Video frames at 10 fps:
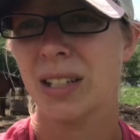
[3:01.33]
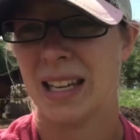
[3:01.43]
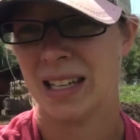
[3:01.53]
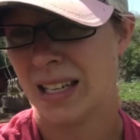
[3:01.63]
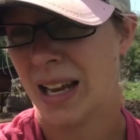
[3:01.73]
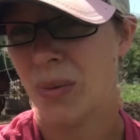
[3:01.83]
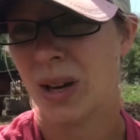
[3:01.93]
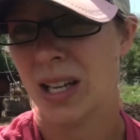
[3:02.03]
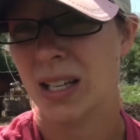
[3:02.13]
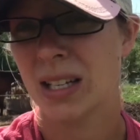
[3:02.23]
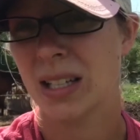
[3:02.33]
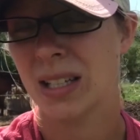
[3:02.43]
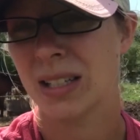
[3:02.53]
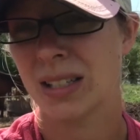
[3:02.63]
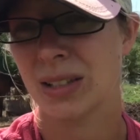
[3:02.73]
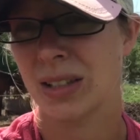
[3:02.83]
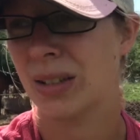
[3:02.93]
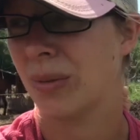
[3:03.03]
The end of day 1, so